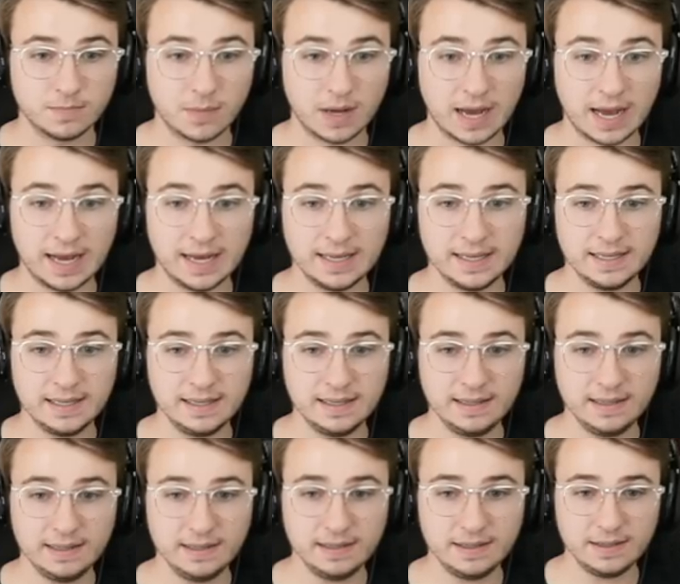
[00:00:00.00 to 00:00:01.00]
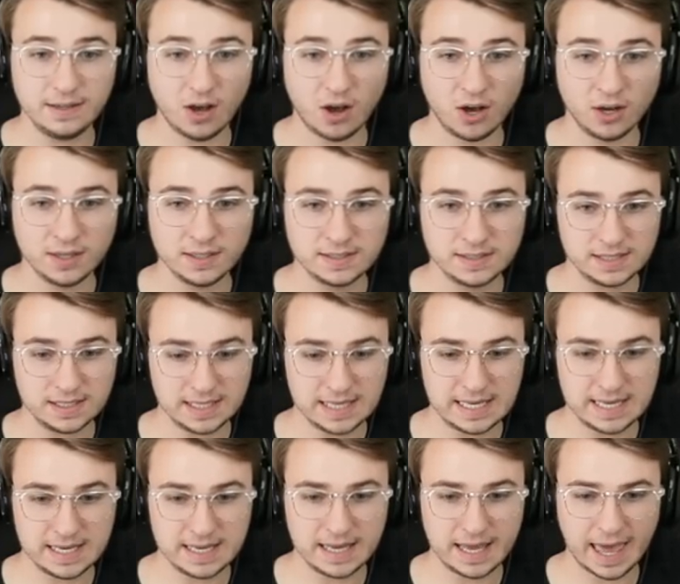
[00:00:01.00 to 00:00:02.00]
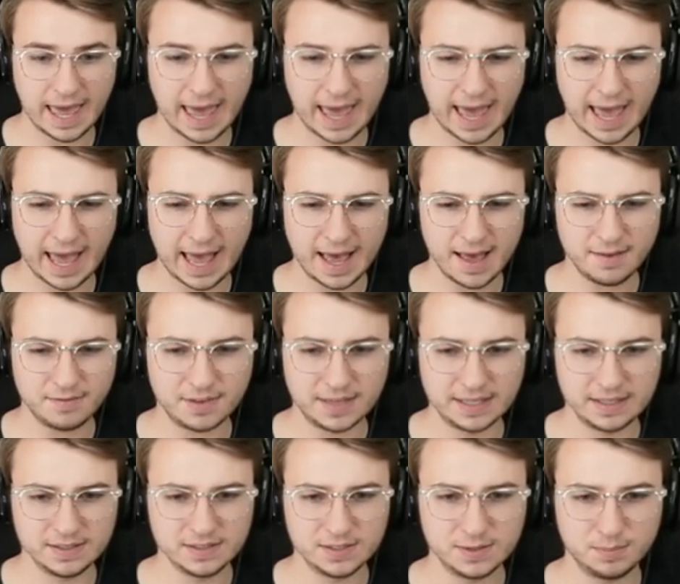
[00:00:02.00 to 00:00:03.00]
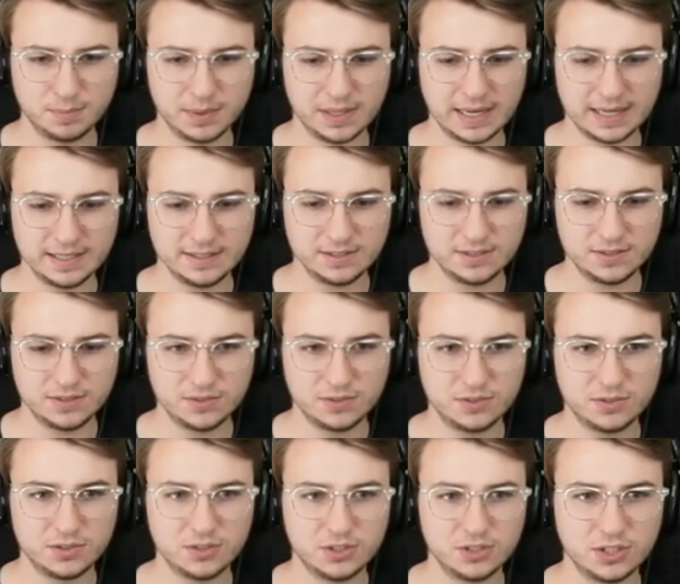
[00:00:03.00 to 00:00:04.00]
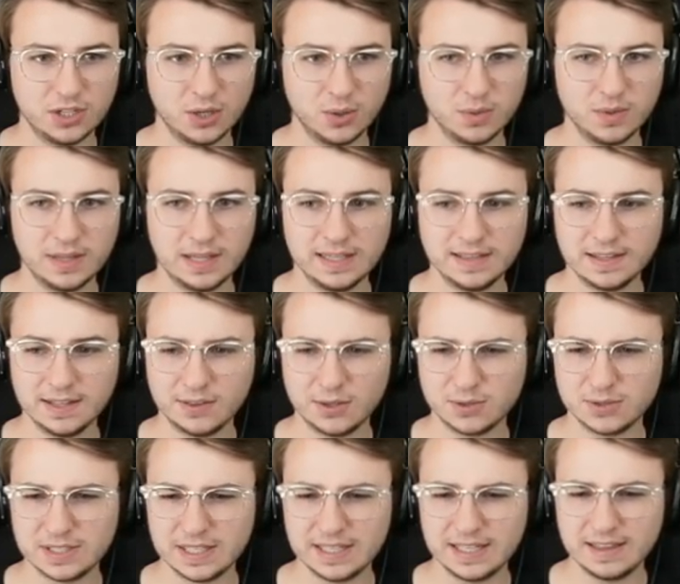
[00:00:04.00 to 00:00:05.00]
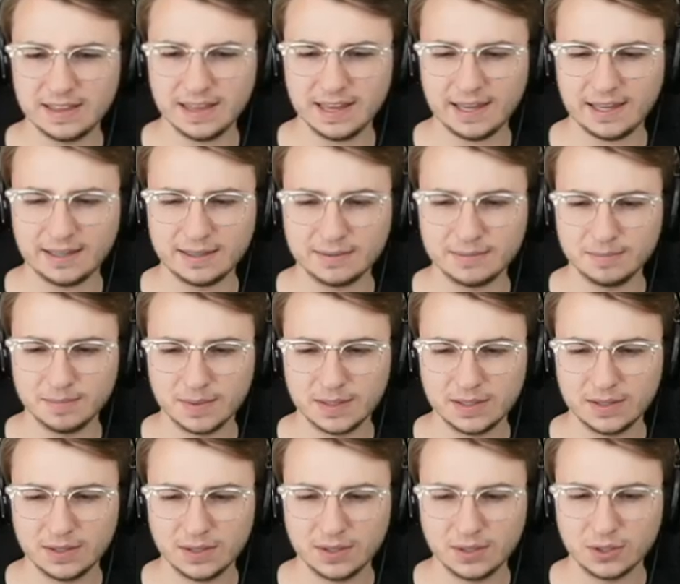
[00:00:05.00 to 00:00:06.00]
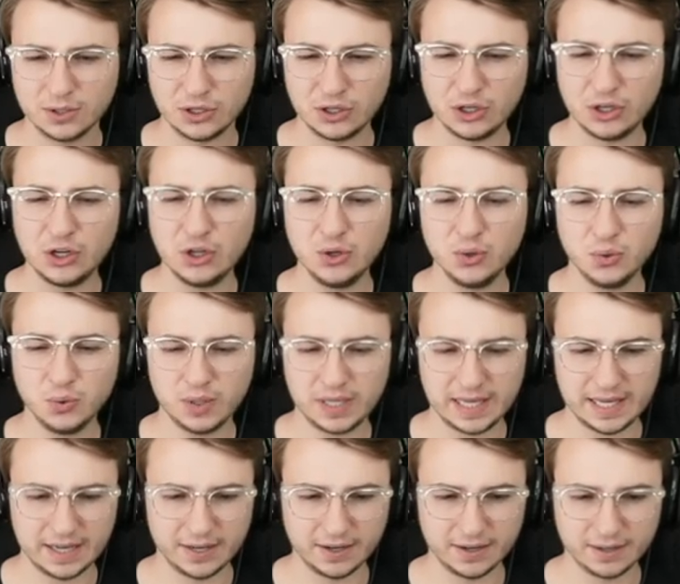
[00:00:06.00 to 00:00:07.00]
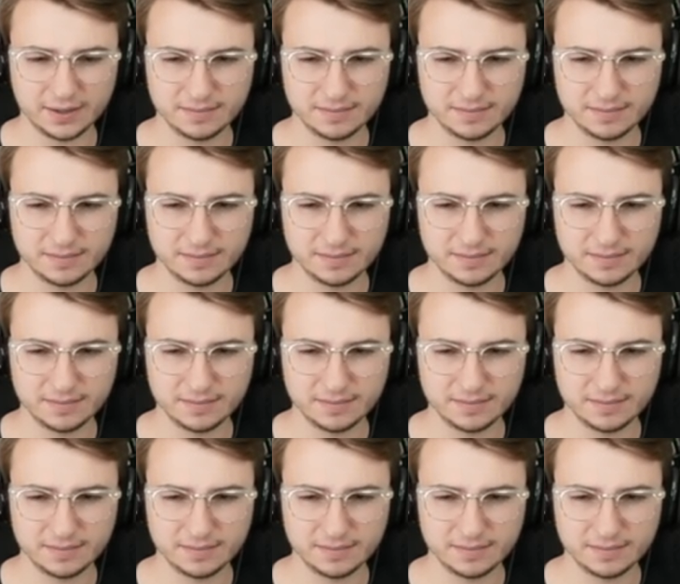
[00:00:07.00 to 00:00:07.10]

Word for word: I honestly haven't, but I don't think that there's anything new here.